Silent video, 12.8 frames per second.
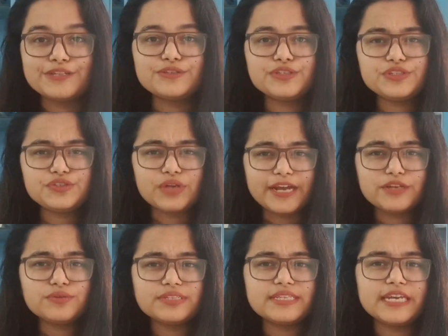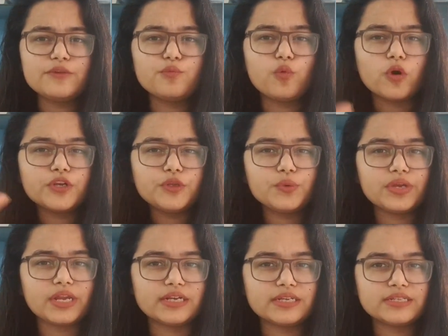So just try to see what you
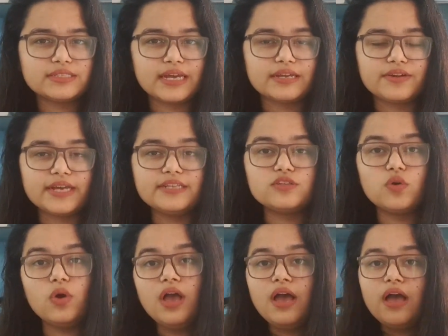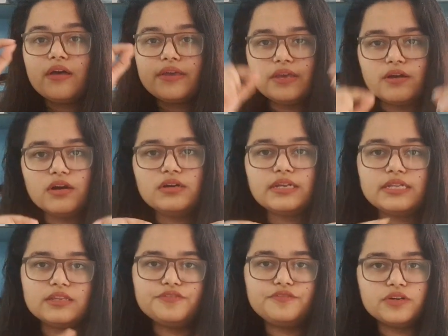can understand, right? So here
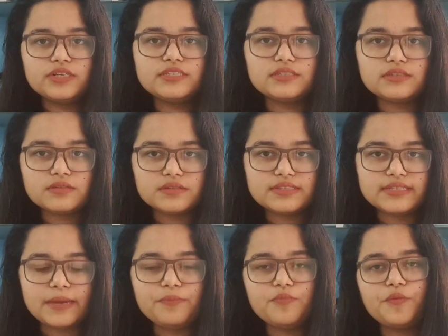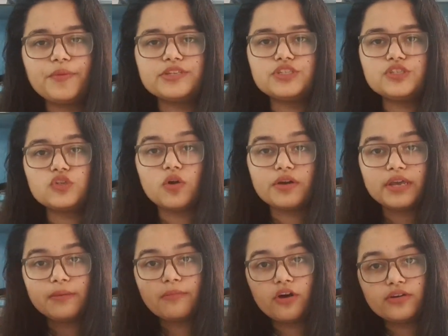in the first step, we were just
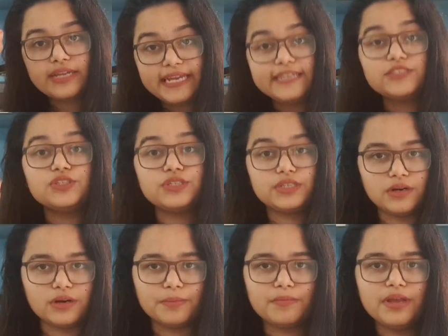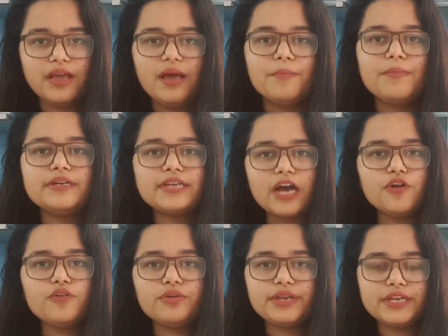talking about each term. But
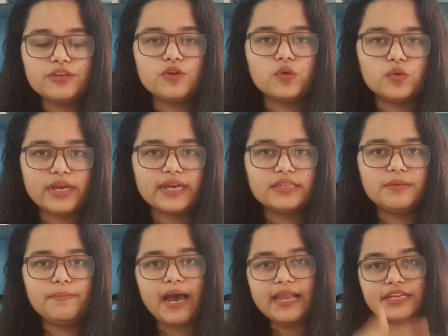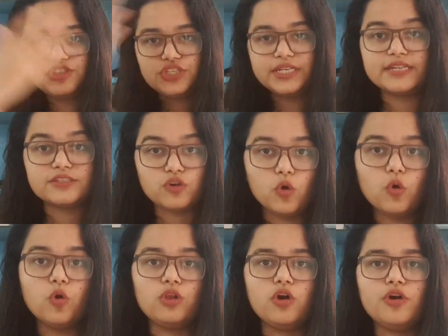now you need to look at the balance sheet as a
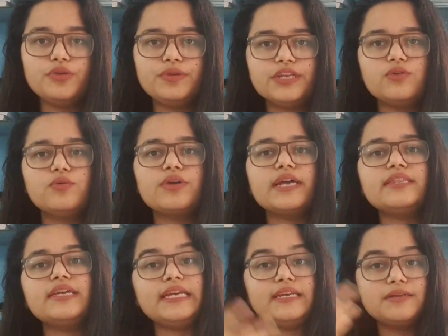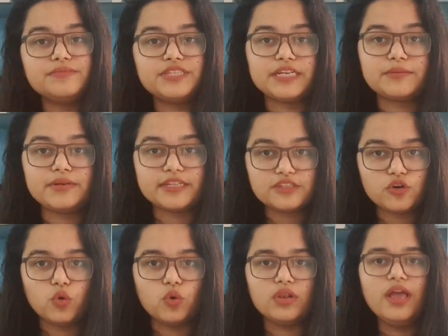whole, or you need to look at the income statement as
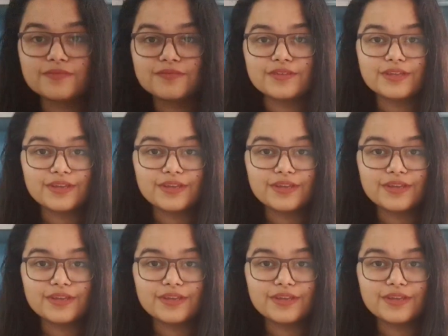a whole.